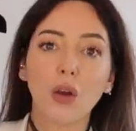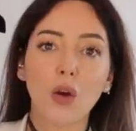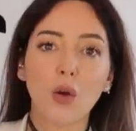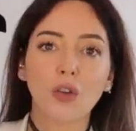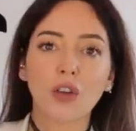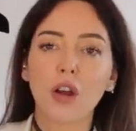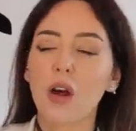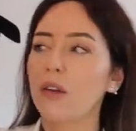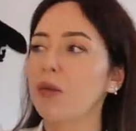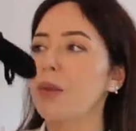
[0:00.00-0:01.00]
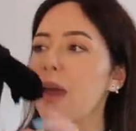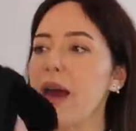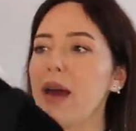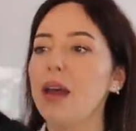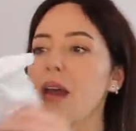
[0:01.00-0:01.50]
gold clasp
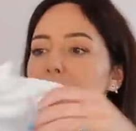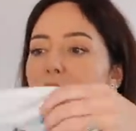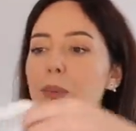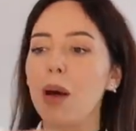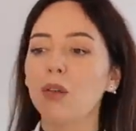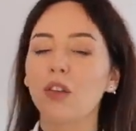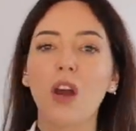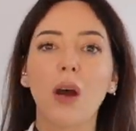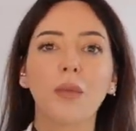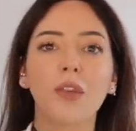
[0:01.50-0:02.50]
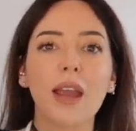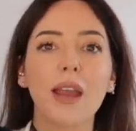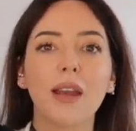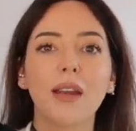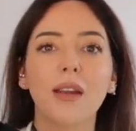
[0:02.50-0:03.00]
there and the belt comes
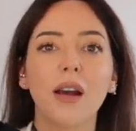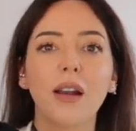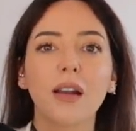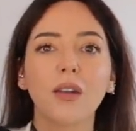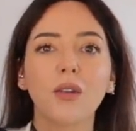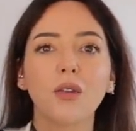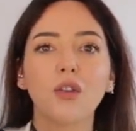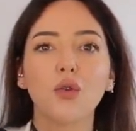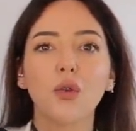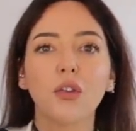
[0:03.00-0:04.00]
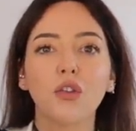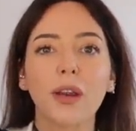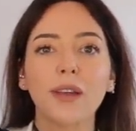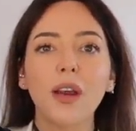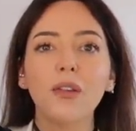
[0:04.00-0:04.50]
in a little
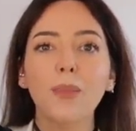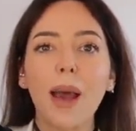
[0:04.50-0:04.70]
drawstring dust